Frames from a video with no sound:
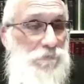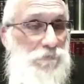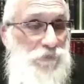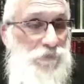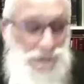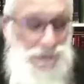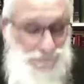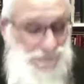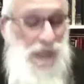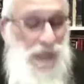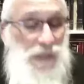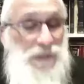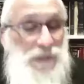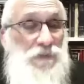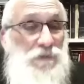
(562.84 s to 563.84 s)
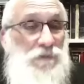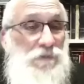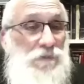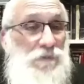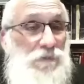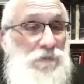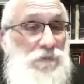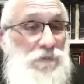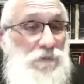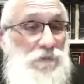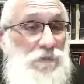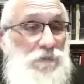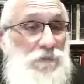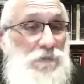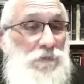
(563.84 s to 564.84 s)
She's not dying.
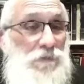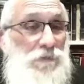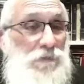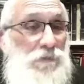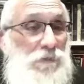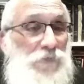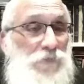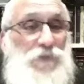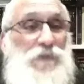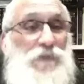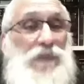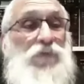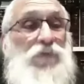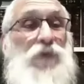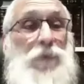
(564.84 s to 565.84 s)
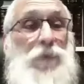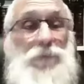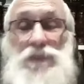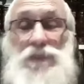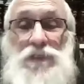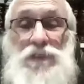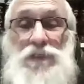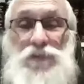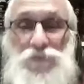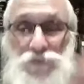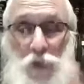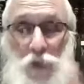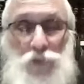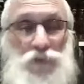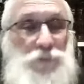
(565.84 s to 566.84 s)
If you tell somebody,
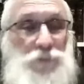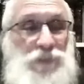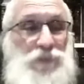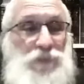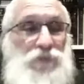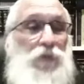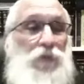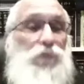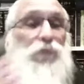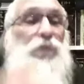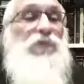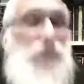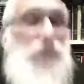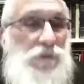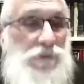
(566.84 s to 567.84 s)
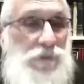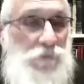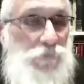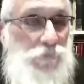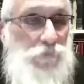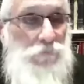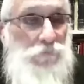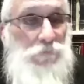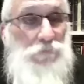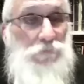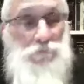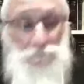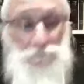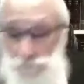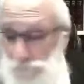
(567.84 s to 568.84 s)
don't commit adultery or else I'll kill you,
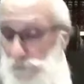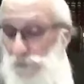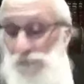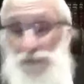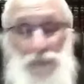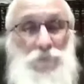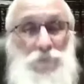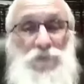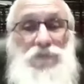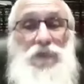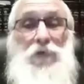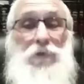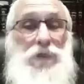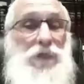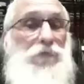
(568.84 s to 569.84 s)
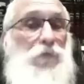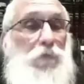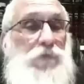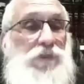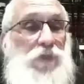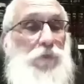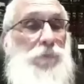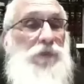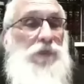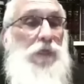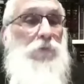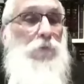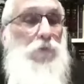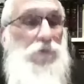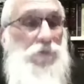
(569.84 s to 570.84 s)
they would say, okay, don't kill me, I
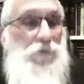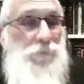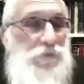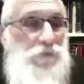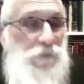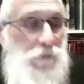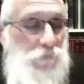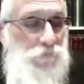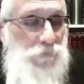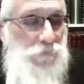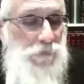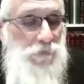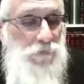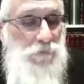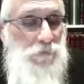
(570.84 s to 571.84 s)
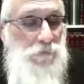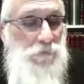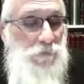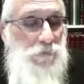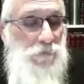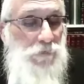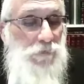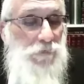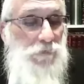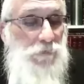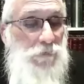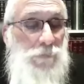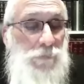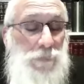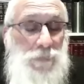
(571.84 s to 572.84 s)
won't commit adultery.
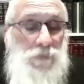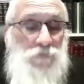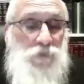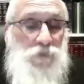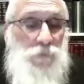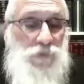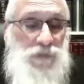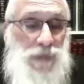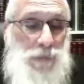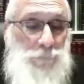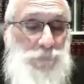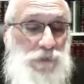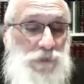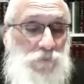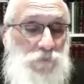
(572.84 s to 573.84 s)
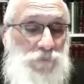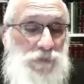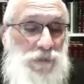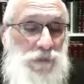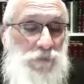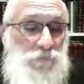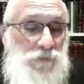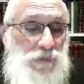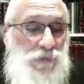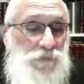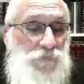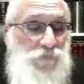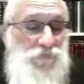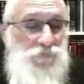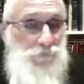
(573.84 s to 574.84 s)
So what's happening over here
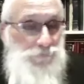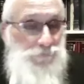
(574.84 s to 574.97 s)
is